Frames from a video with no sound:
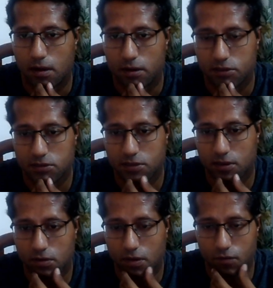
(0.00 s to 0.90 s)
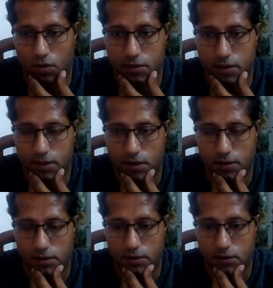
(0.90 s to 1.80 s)
This thing you have already
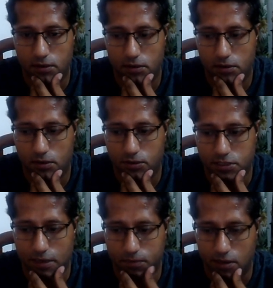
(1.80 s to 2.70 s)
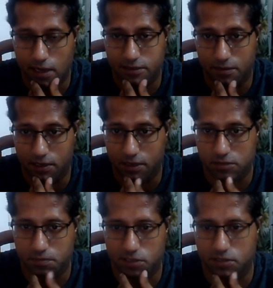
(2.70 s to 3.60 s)
done in the chapter algebraic
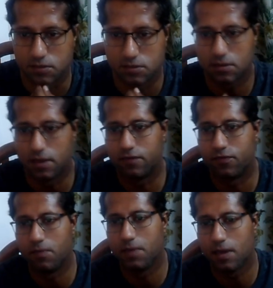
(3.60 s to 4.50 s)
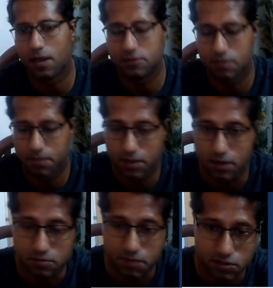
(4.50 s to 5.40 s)
expressions, like framing algebraic
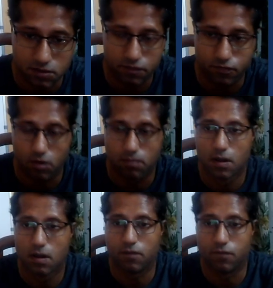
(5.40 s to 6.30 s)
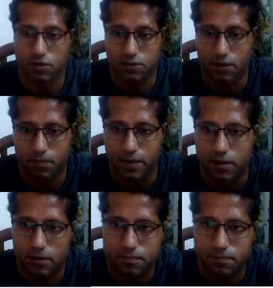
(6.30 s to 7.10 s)
expression from word statement.